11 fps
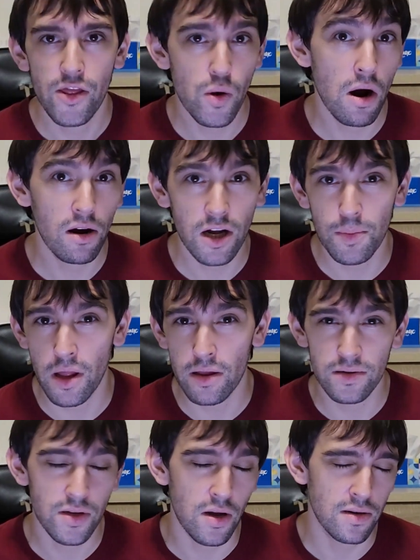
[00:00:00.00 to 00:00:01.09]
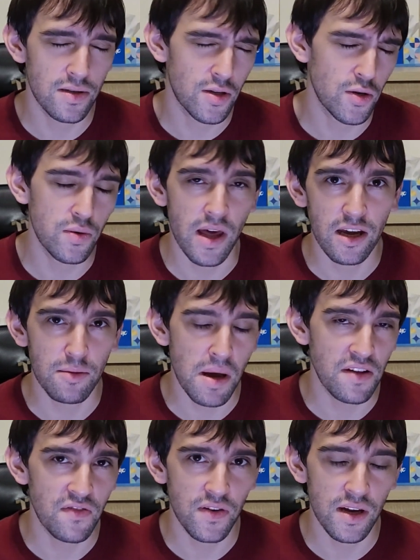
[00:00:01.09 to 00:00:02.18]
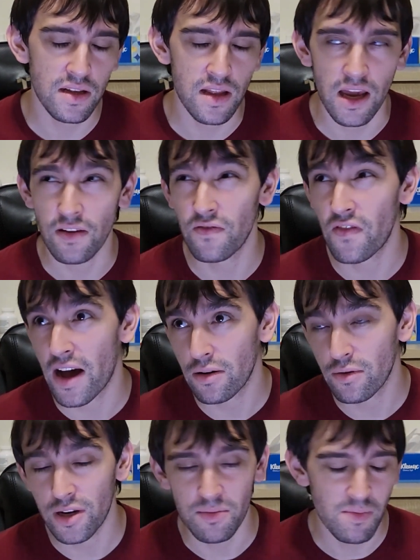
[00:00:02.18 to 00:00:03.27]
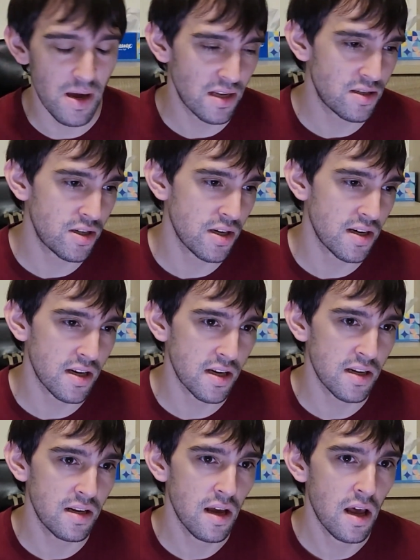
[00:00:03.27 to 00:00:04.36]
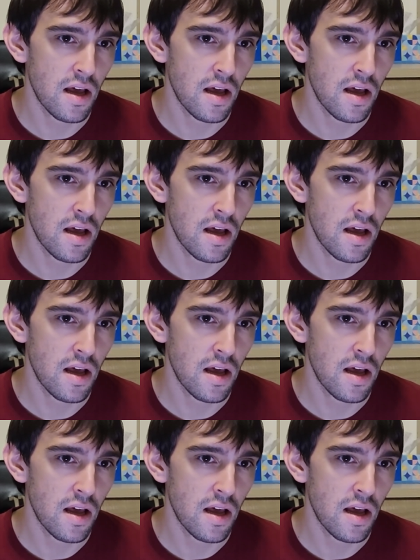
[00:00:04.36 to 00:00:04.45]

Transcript: There are a couple other songs too that could benefit, like Valkyrie Dimension,